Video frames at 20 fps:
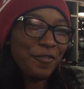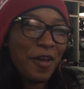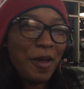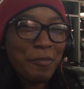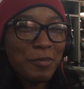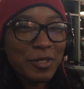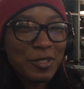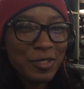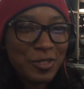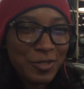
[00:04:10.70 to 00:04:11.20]

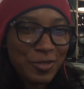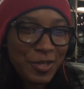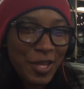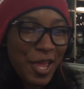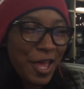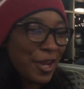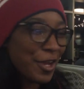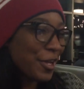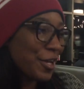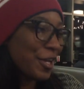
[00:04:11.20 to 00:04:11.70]
families
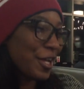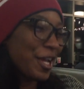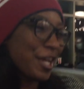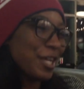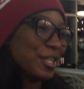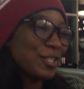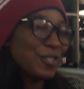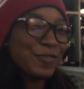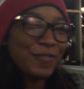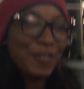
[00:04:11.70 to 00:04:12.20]
together
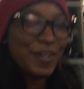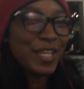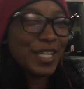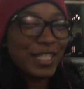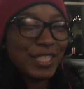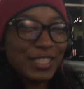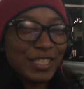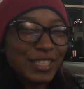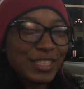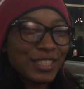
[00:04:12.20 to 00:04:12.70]
and it's
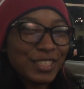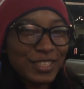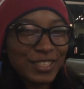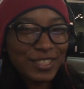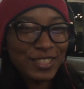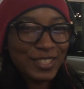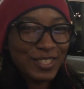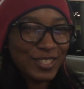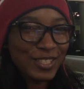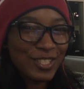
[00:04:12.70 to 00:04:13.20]
fun.
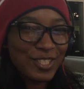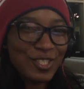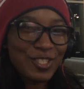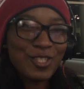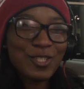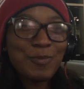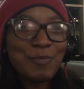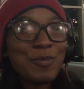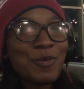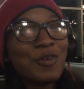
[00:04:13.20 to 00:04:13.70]

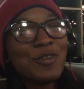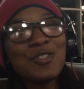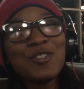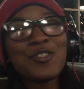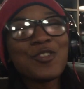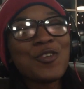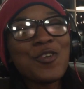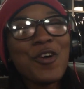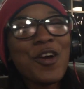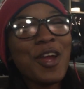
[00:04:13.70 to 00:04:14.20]
Just
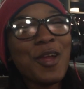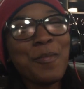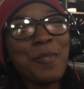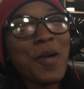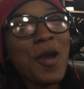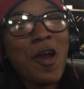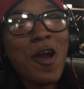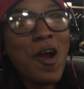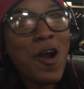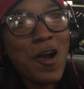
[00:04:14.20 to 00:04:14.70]
put joy
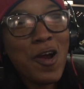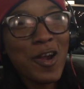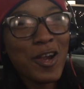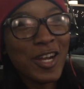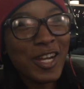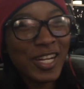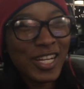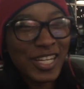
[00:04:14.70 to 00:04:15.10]
in my heart.